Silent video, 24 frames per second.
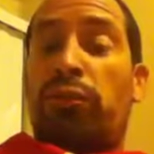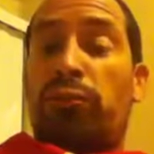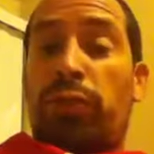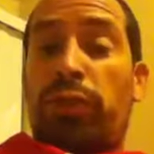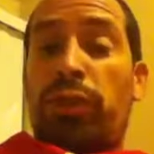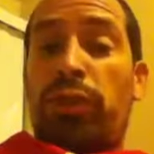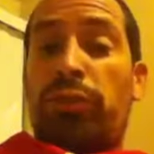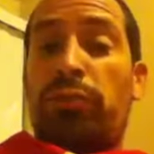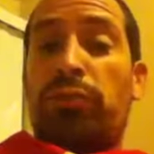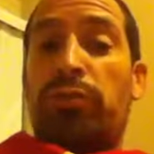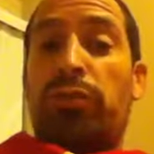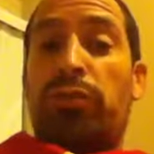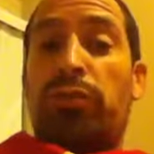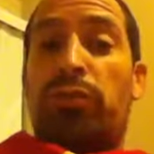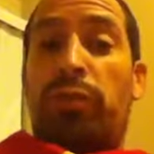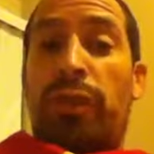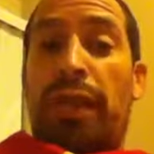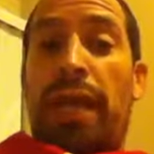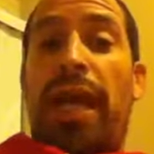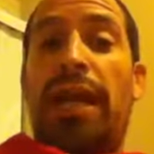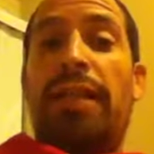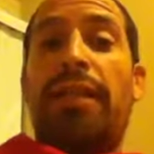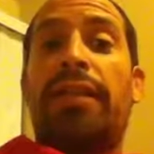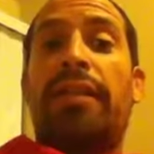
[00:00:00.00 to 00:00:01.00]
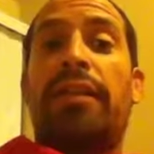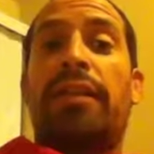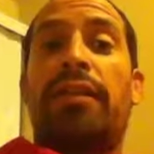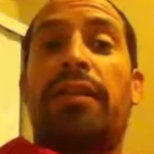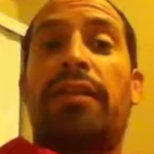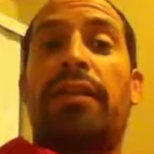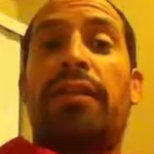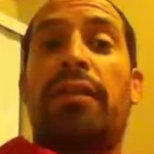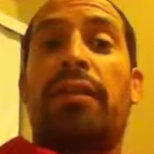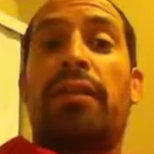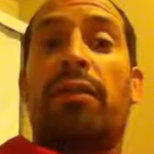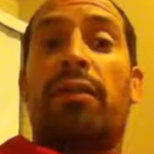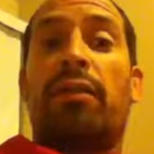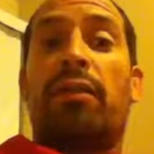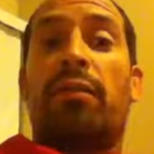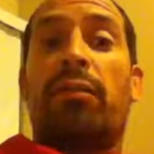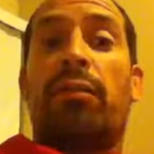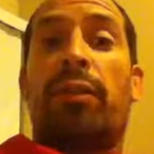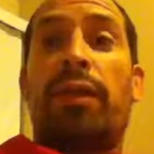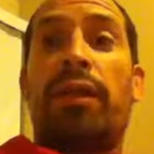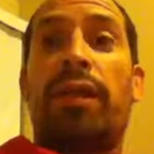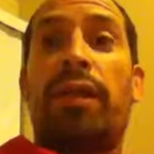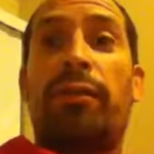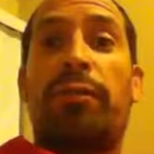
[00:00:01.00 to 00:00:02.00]
real reality,
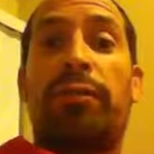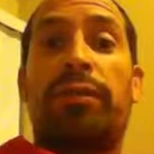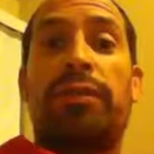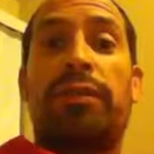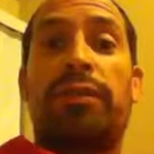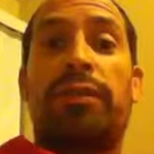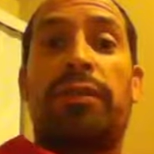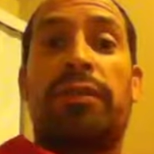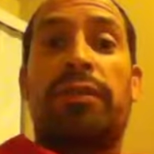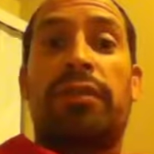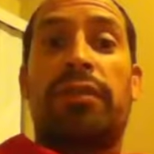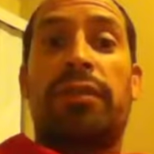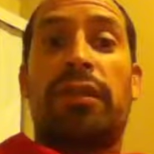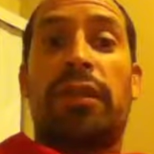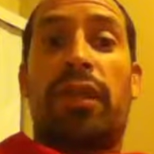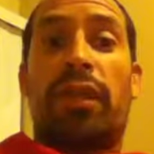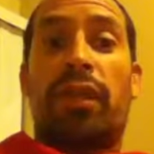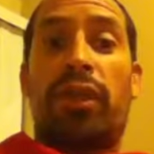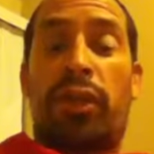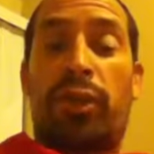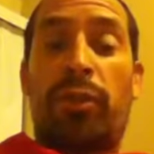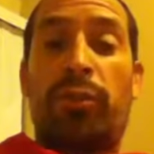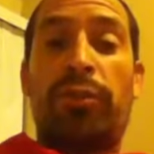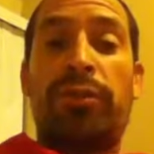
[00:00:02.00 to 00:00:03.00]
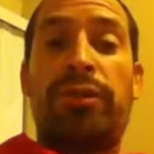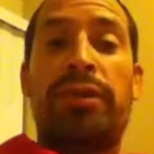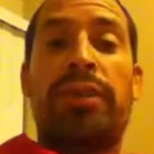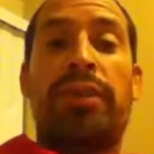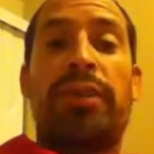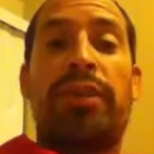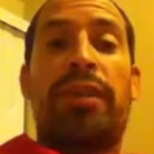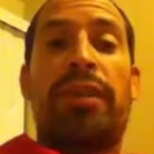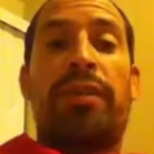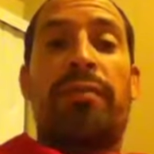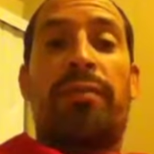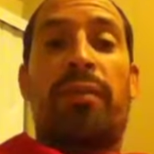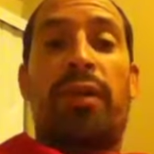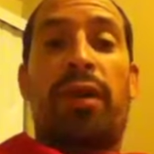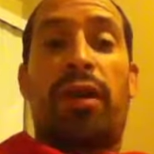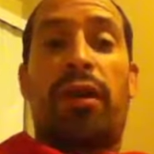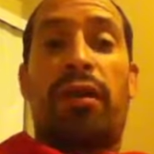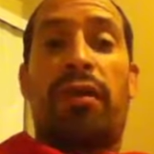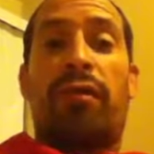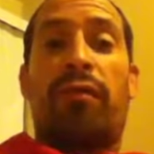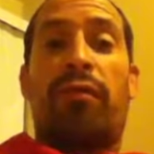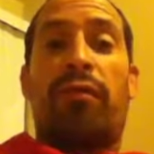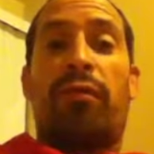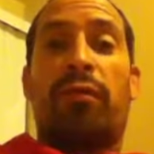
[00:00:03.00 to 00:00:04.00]
what he was accusing them
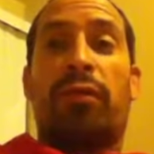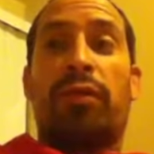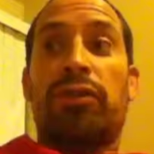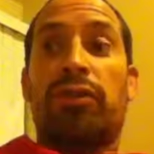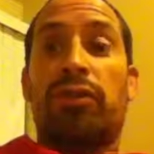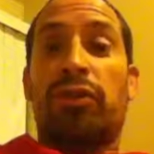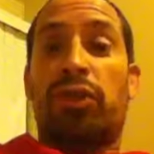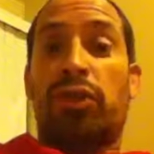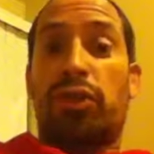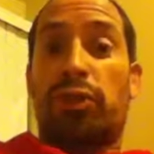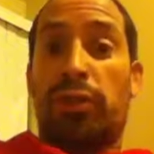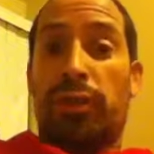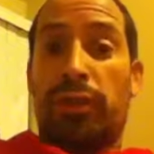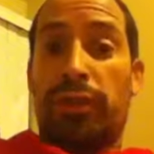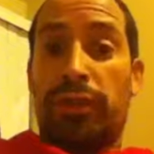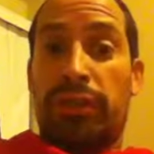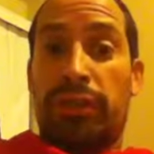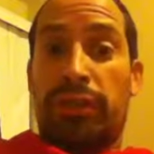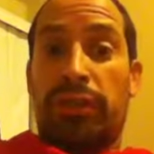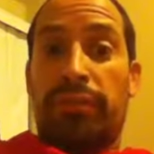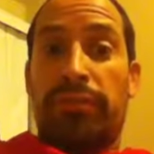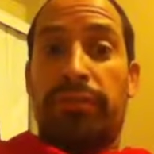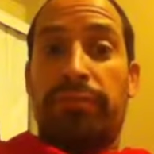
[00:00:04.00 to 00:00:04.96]
of was treason,